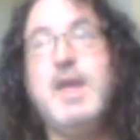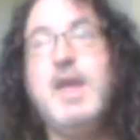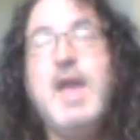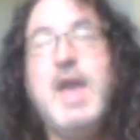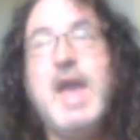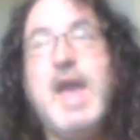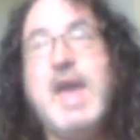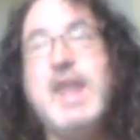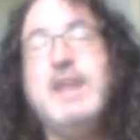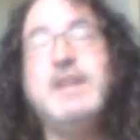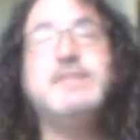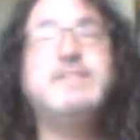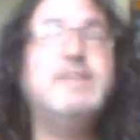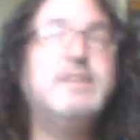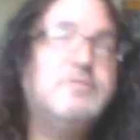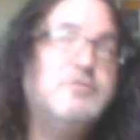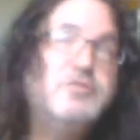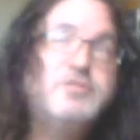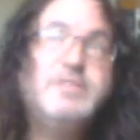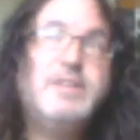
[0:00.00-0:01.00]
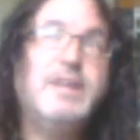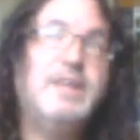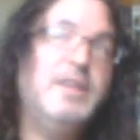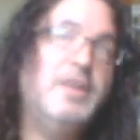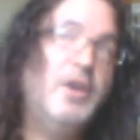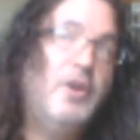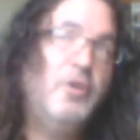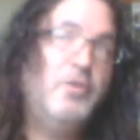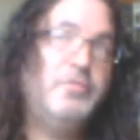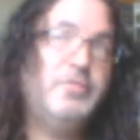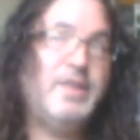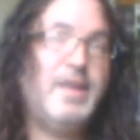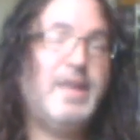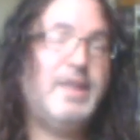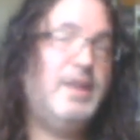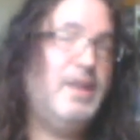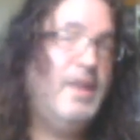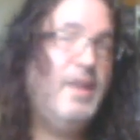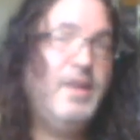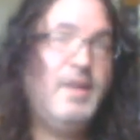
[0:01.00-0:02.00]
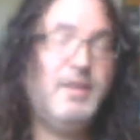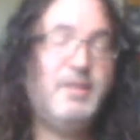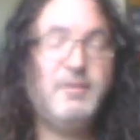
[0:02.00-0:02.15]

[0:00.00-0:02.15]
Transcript: It is interesting, though, that the